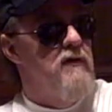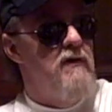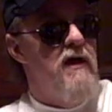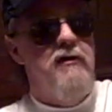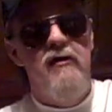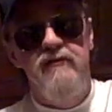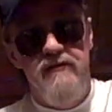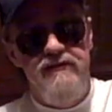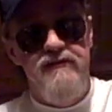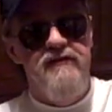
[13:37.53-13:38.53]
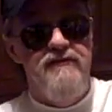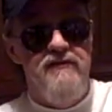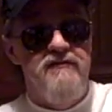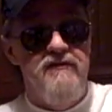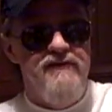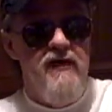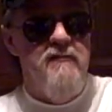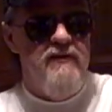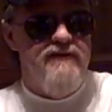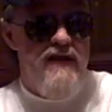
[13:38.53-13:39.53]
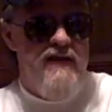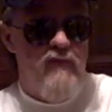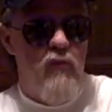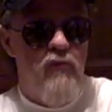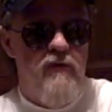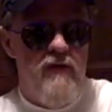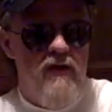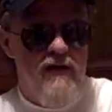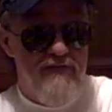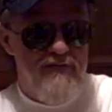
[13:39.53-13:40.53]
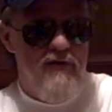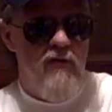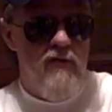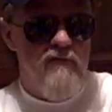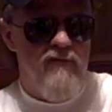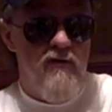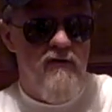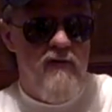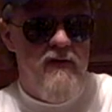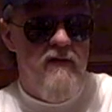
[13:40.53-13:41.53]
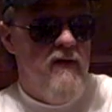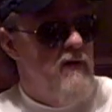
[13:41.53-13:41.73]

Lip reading: I know this isn't the same exact one that got stolen from me,